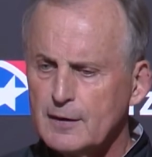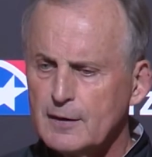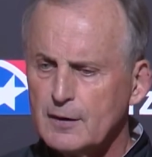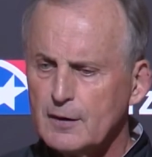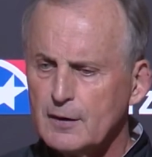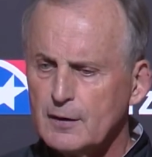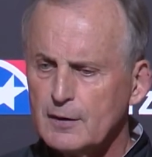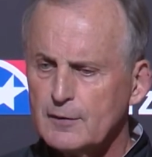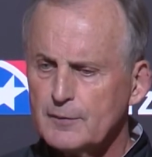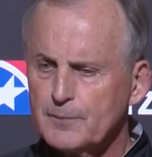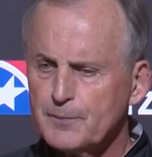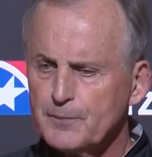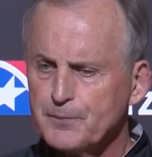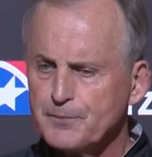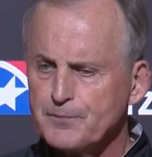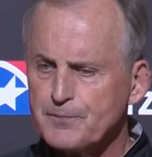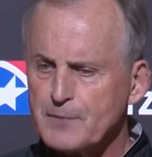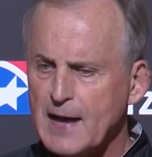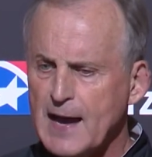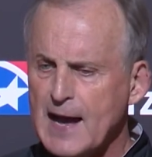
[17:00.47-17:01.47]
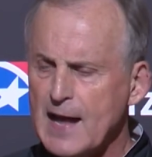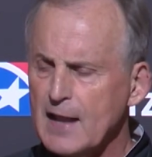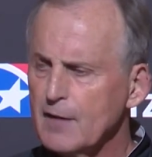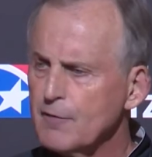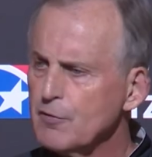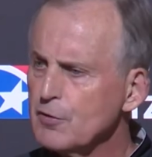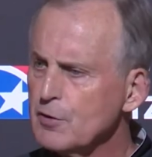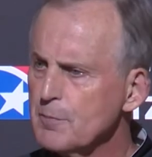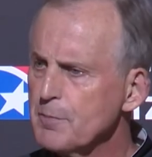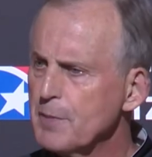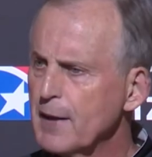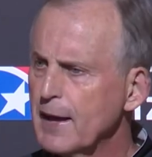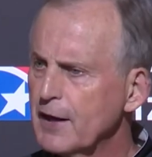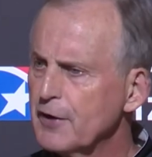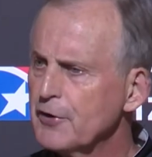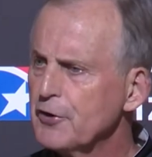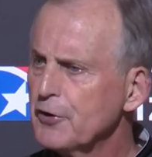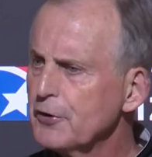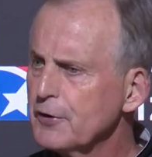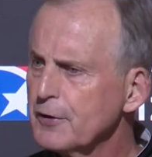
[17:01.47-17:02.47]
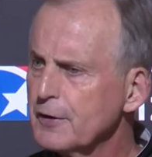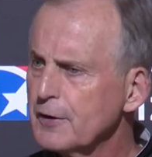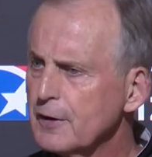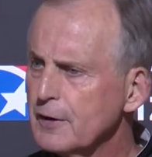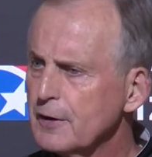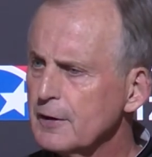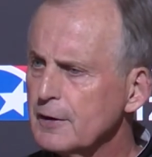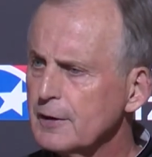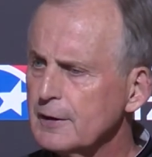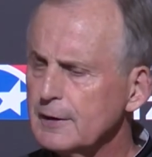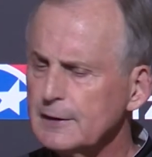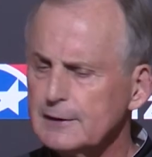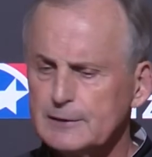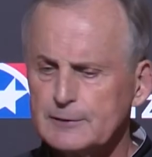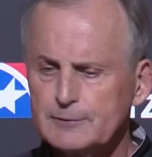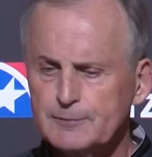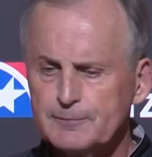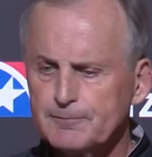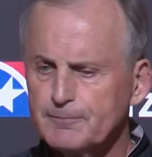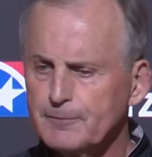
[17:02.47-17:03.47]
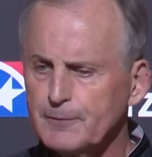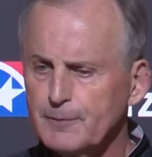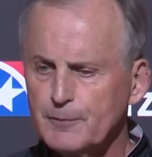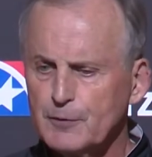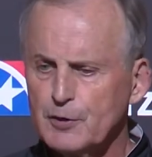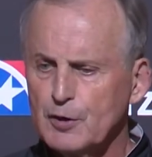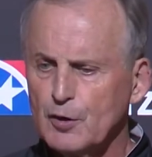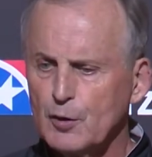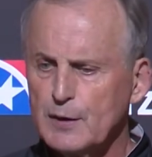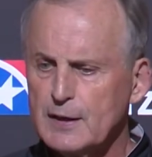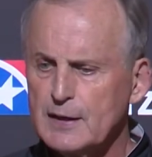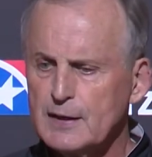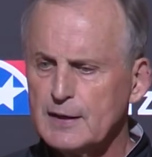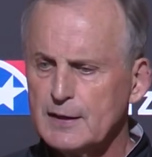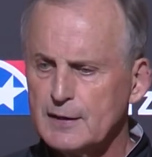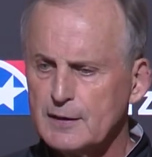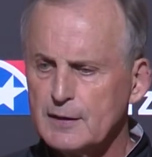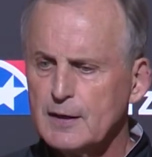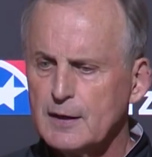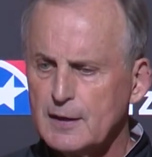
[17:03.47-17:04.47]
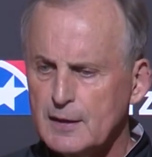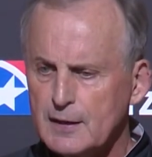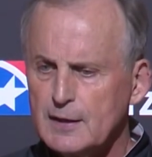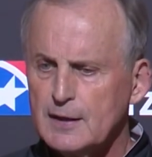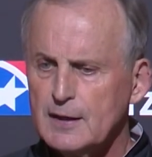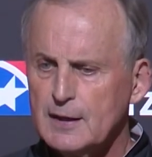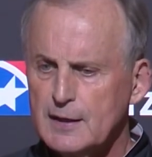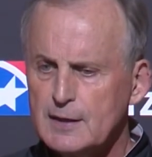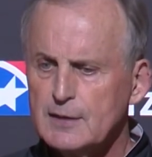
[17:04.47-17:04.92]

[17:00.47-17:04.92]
Um, high level competitor, uh, you know, he can he